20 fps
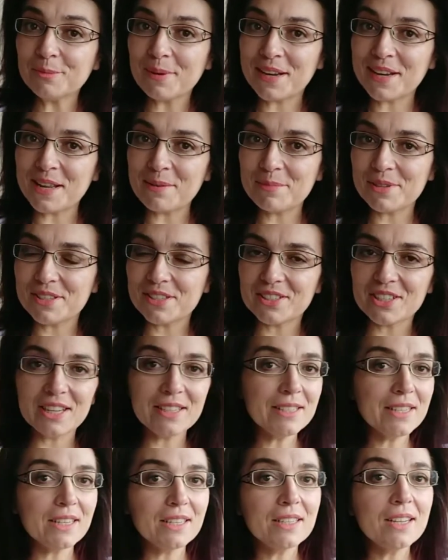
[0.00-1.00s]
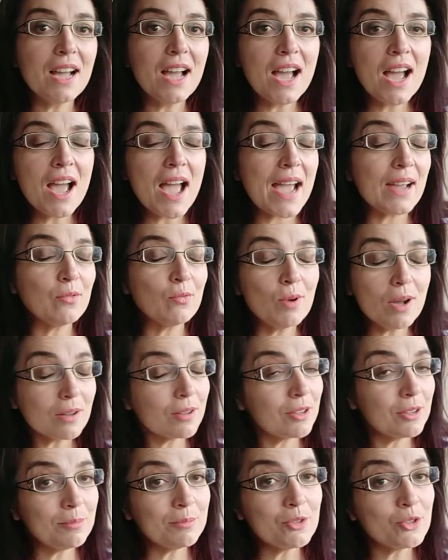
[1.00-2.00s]
My name is Tanya and
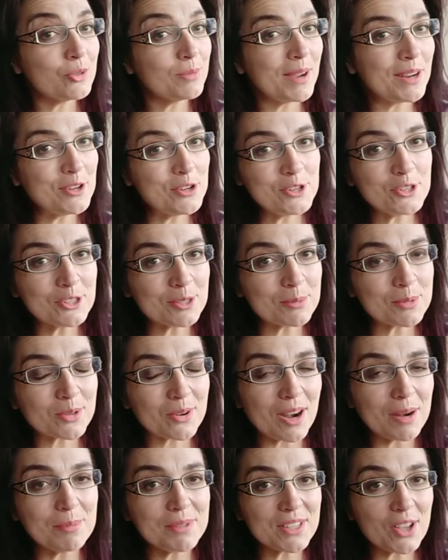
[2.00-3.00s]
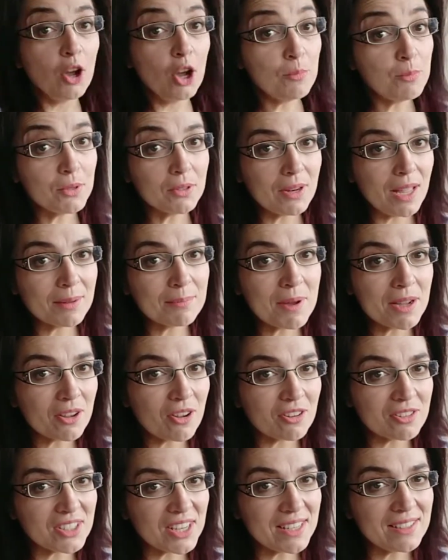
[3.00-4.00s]
welcome to my new subscribers. I hope you'll like my
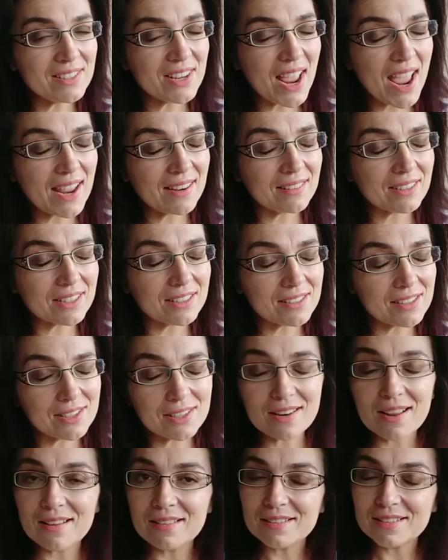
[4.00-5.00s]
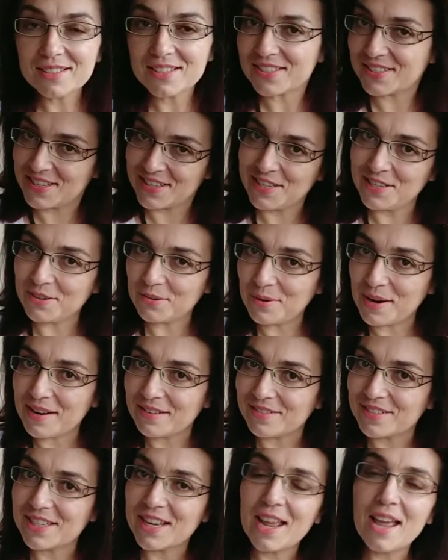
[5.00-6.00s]
content and consider sticking
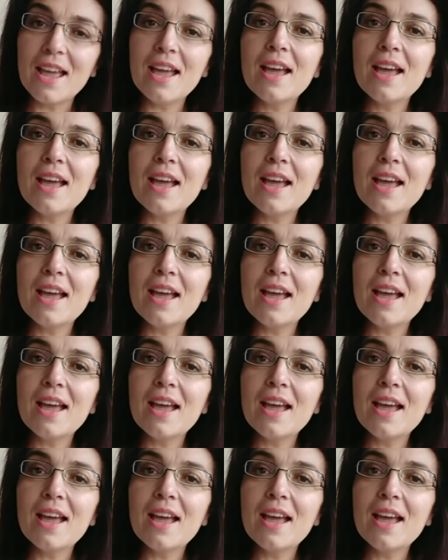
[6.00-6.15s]
around.